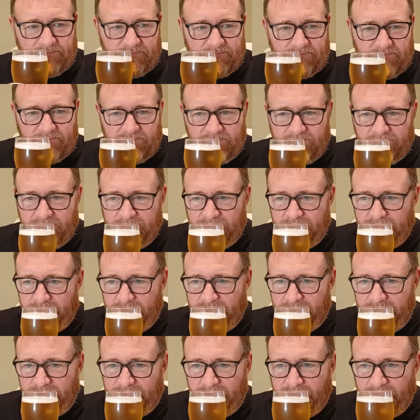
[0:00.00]

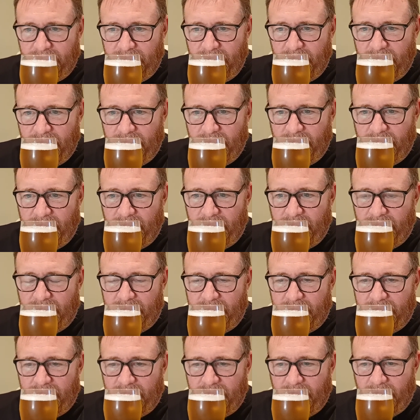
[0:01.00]

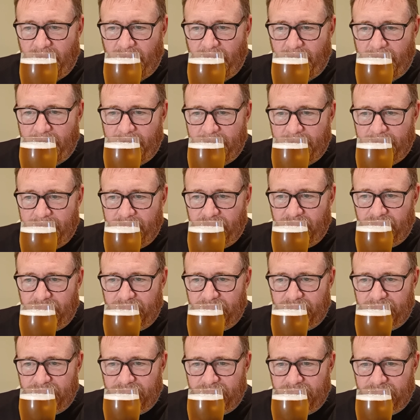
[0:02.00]

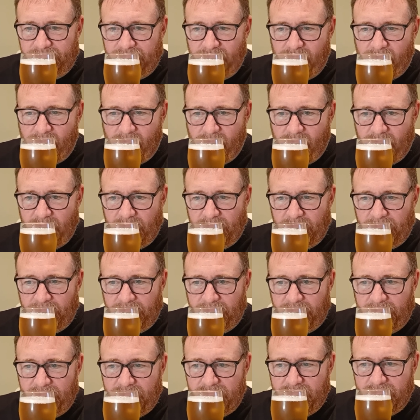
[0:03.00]

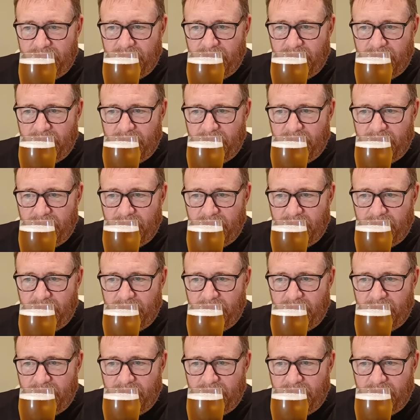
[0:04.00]
[no speech]